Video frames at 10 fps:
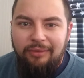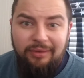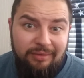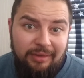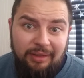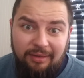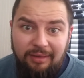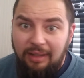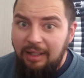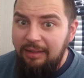You're instantly going to
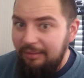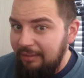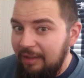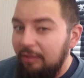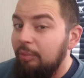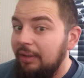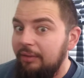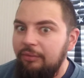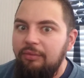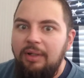think, hey, this guy's a
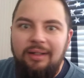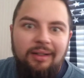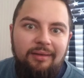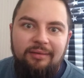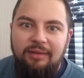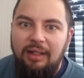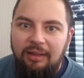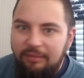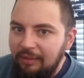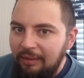potential threat. Hey, this guy
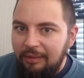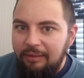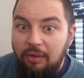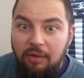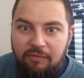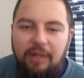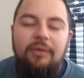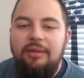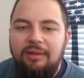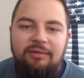is, a
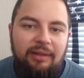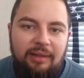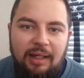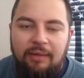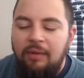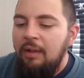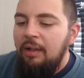veteran, things like that.